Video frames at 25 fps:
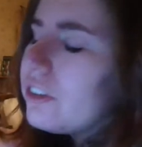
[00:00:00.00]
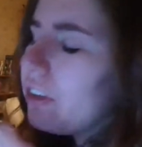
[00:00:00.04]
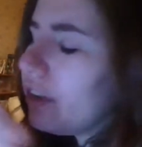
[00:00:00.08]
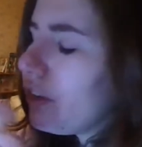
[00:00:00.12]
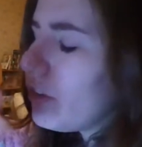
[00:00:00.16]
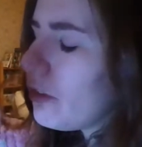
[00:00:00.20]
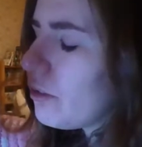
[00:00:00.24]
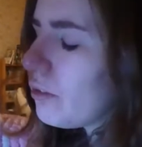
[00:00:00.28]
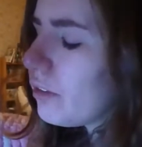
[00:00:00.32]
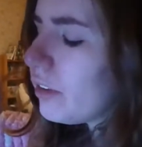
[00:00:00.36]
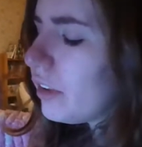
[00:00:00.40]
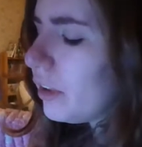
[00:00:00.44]

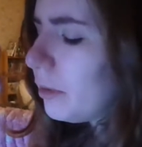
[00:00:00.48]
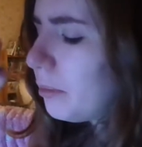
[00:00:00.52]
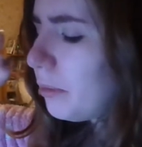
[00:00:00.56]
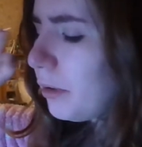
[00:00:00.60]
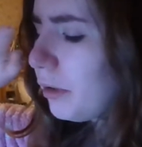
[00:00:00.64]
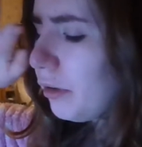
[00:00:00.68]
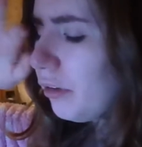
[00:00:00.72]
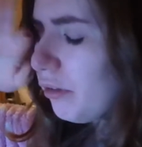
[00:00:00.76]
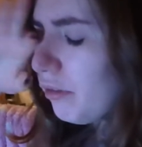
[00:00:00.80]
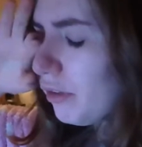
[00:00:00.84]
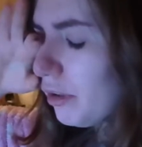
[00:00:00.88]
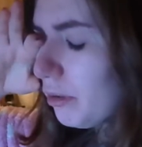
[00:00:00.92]
It's really
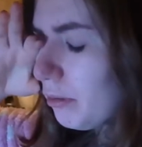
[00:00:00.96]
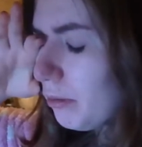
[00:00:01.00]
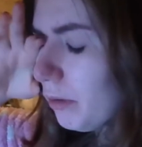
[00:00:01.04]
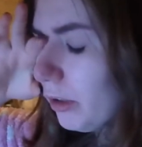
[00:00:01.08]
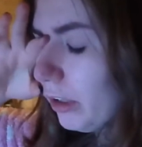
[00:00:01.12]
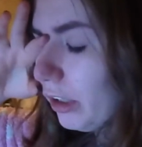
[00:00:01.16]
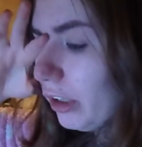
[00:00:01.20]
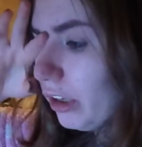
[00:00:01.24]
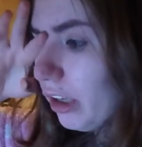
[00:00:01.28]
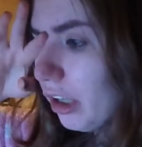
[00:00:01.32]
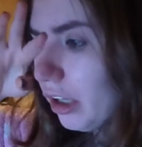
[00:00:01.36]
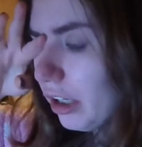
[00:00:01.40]
beautiful. I'm
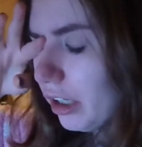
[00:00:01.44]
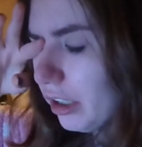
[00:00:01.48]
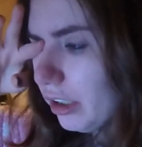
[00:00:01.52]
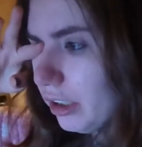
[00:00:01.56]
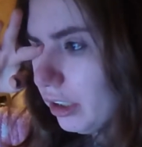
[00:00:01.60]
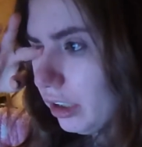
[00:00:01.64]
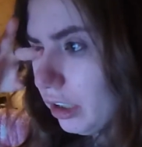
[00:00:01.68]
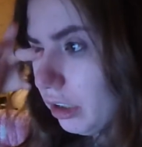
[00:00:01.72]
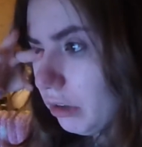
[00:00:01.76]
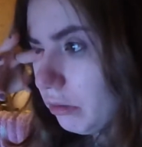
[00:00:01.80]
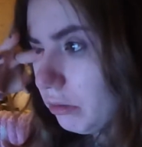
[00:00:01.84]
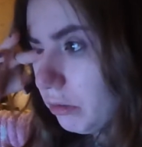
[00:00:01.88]
really lucky
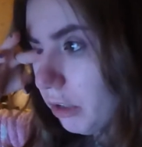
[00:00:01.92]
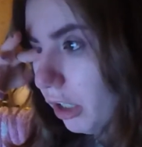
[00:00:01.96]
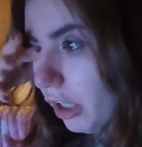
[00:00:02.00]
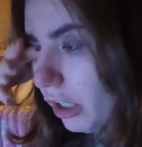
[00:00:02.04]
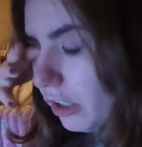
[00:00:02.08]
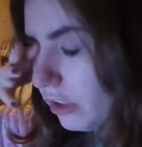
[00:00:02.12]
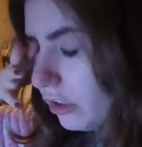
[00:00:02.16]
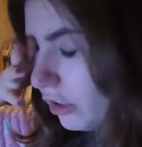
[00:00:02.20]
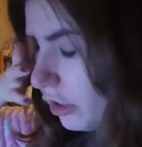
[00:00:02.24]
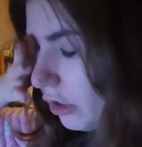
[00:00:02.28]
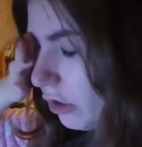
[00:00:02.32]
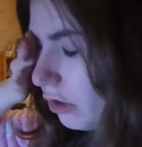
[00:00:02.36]
to live
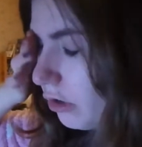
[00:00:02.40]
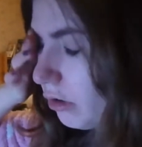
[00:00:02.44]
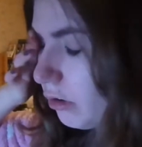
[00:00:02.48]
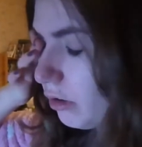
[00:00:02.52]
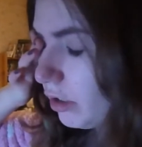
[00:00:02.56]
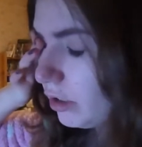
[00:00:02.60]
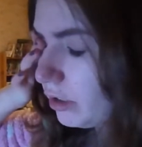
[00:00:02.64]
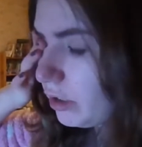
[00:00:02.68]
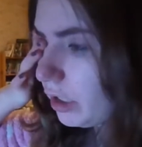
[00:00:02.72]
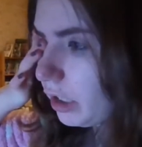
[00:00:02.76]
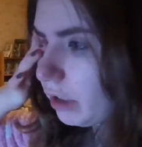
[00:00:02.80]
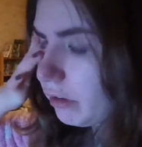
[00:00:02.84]
right here.
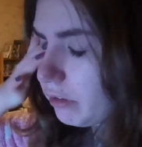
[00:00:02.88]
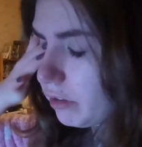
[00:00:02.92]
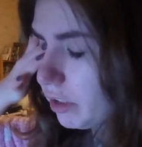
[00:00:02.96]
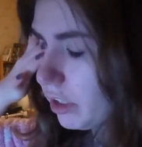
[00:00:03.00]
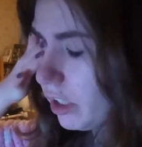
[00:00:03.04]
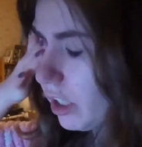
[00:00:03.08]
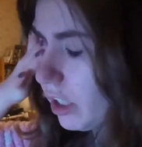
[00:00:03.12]
I take it for